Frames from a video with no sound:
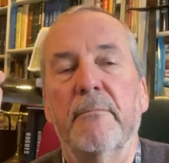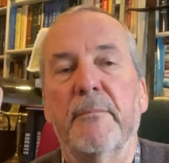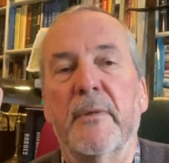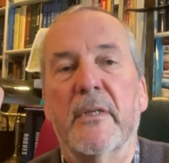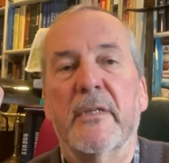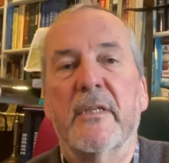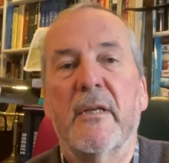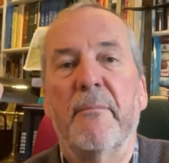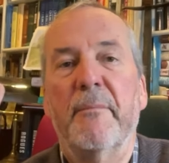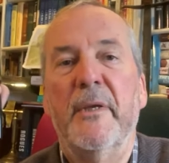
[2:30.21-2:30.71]

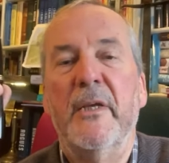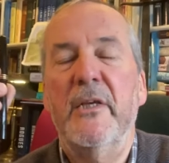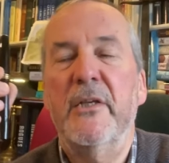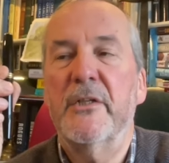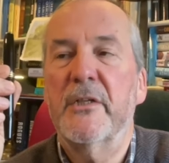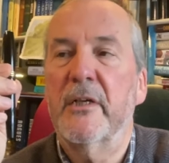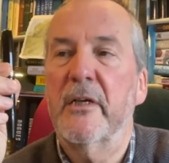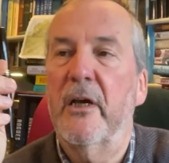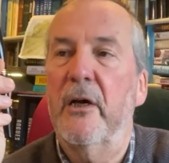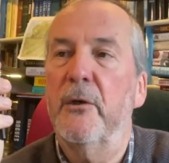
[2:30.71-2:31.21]
but some
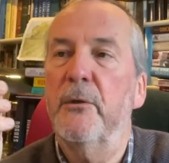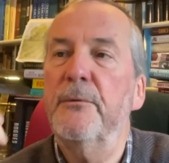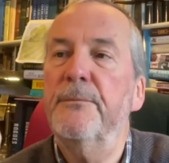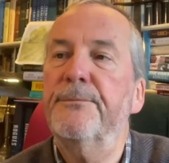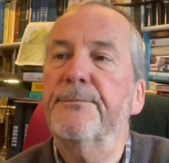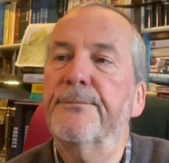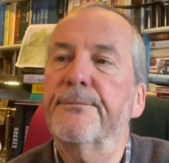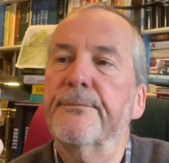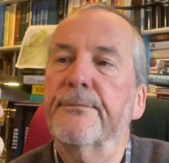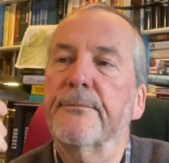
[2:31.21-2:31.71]
years
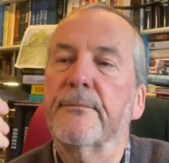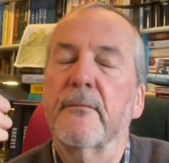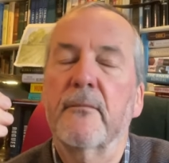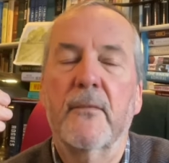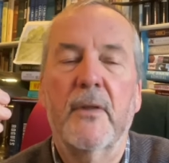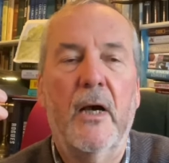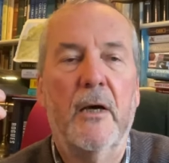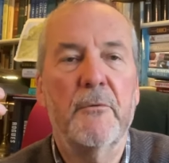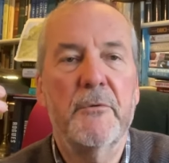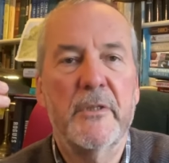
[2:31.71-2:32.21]
ago
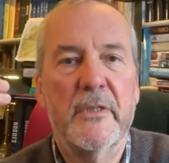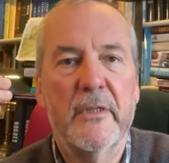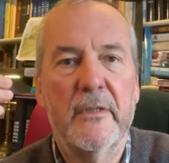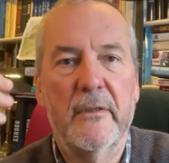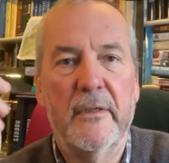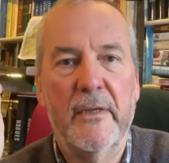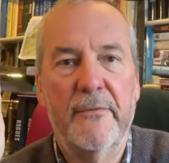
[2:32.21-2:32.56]
I was